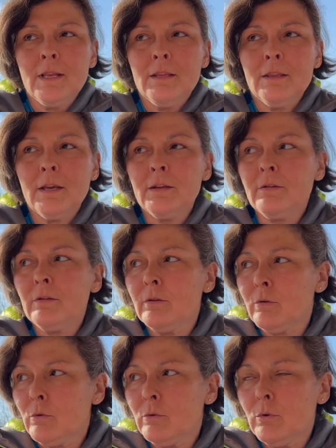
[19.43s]
Nice
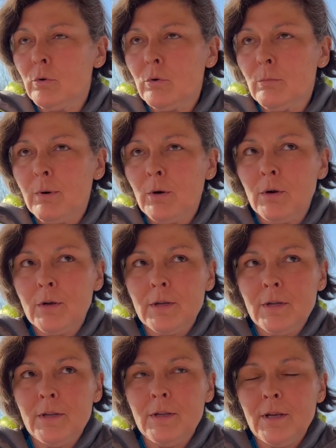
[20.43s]
little local park
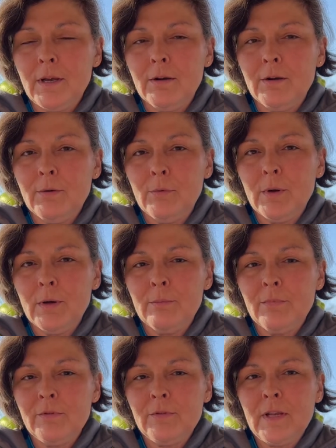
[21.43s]
in the area where I'm
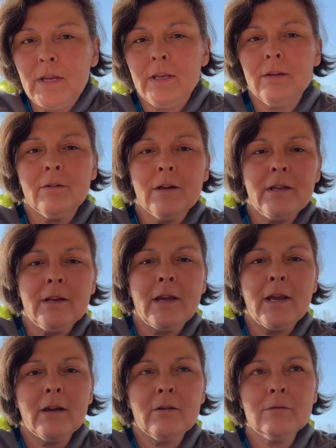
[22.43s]
staying right
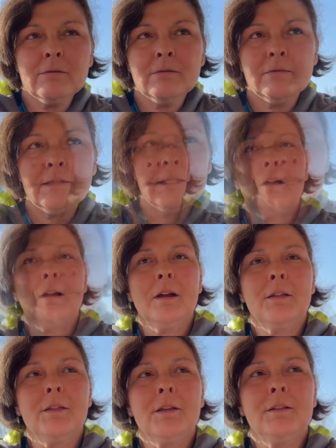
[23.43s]
now. I
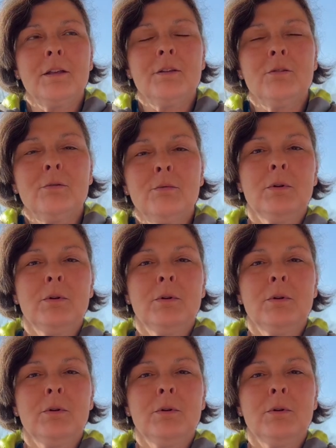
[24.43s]
think that you would